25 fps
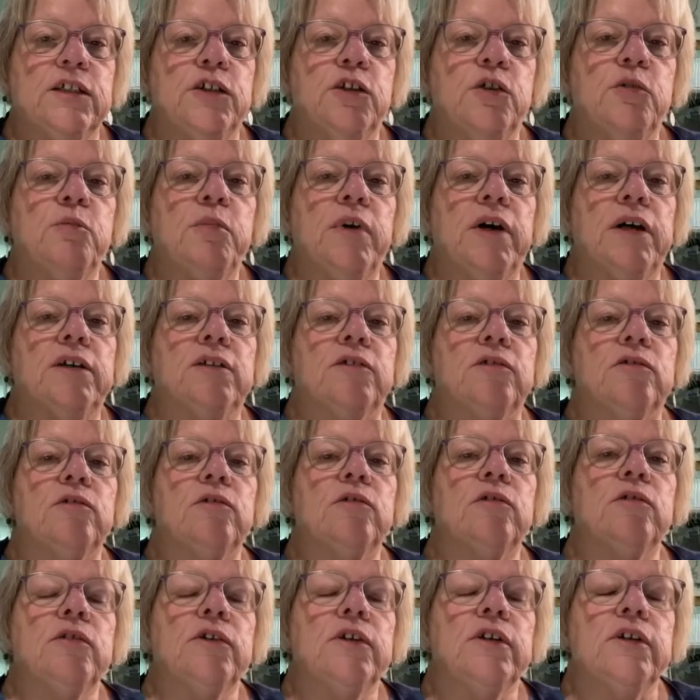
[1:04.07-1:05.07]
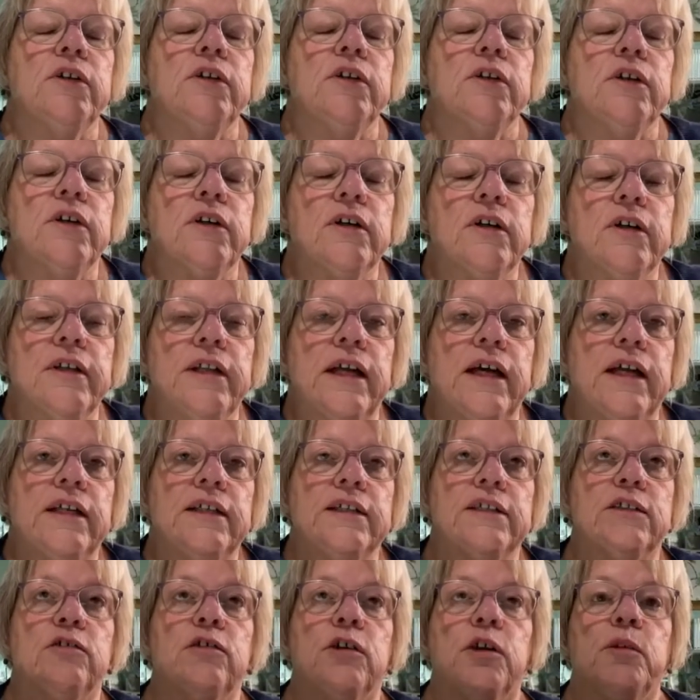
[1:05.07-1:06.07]
a new bundle that
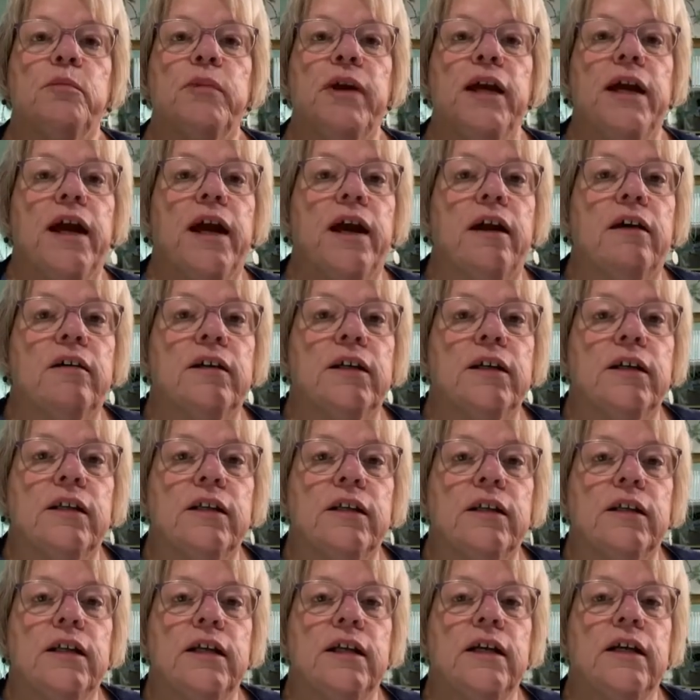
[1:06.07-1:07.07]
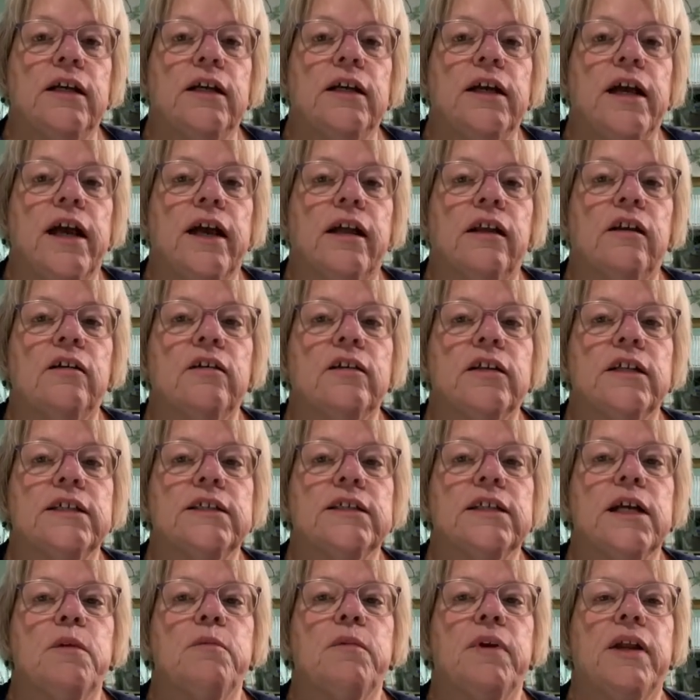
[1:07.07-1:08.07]
is going to be out in the catalog
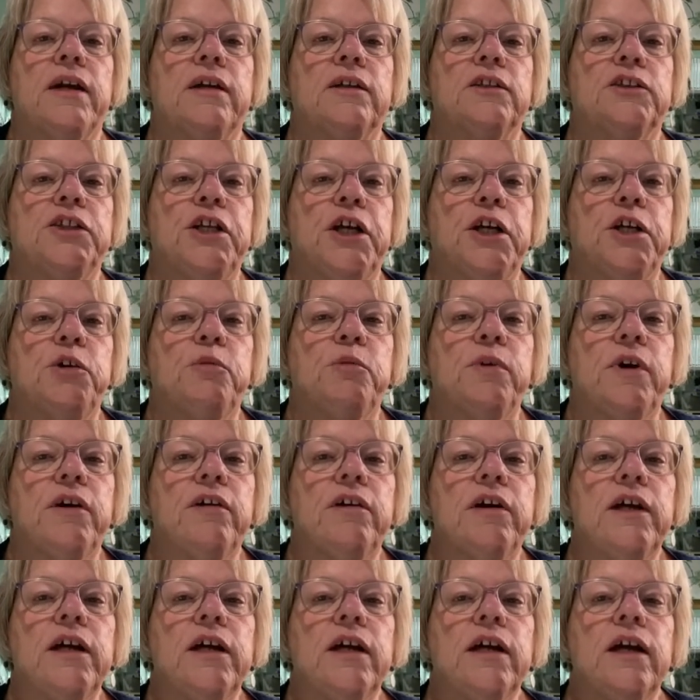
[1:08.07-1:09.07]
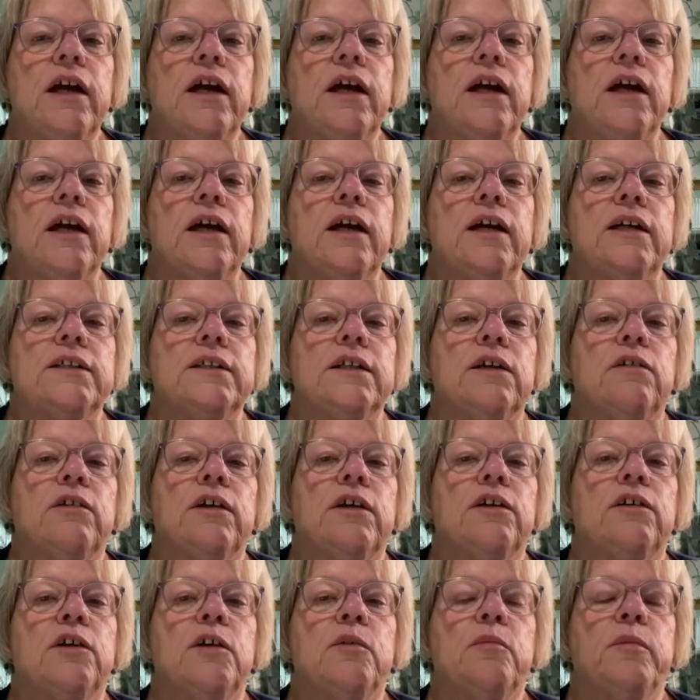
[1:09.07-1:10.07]
that's coming out in January. It's
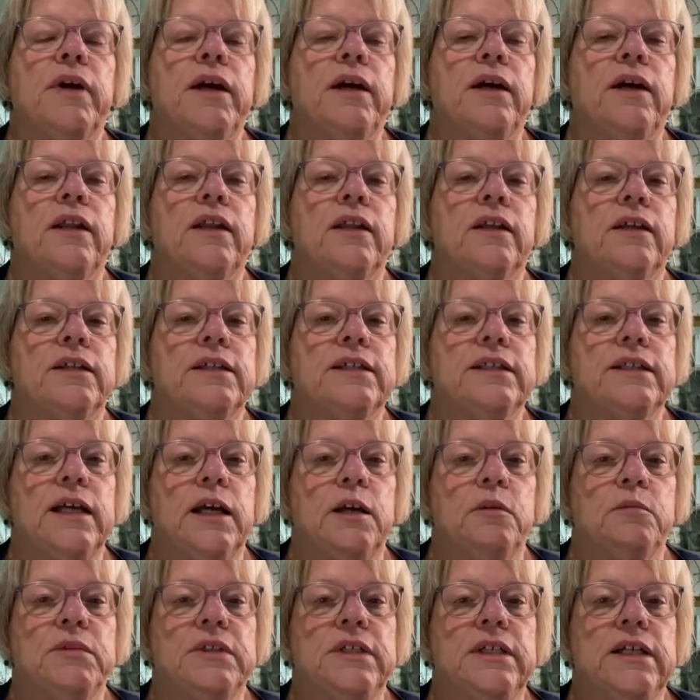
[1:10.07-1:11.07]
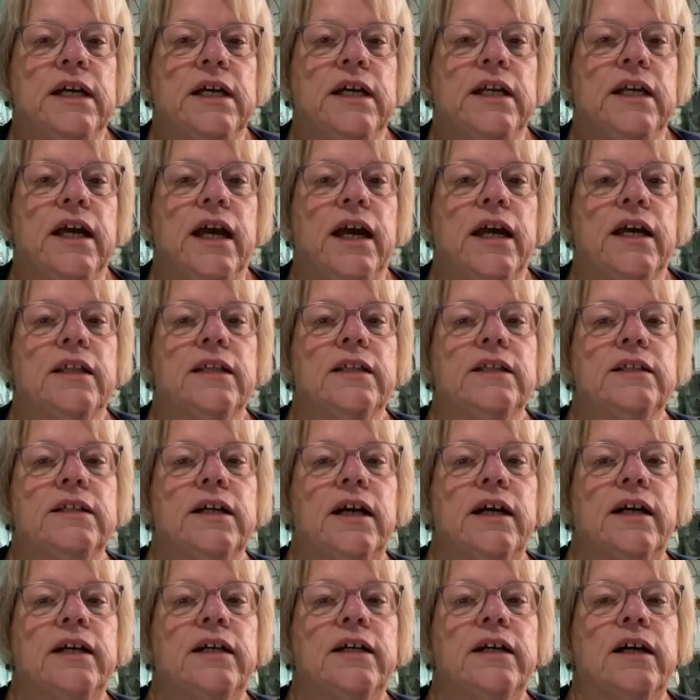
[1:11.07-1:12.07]
only going to be the stamp set and the
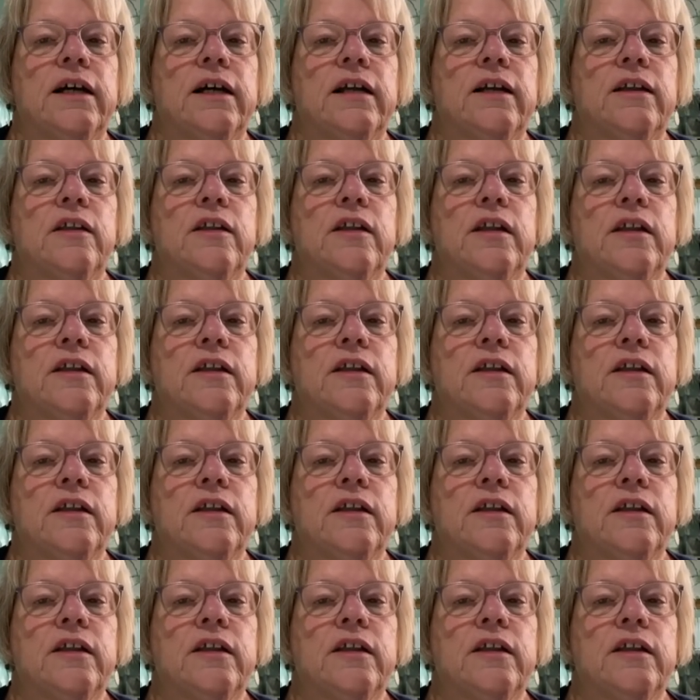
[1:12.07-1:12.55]
die cut,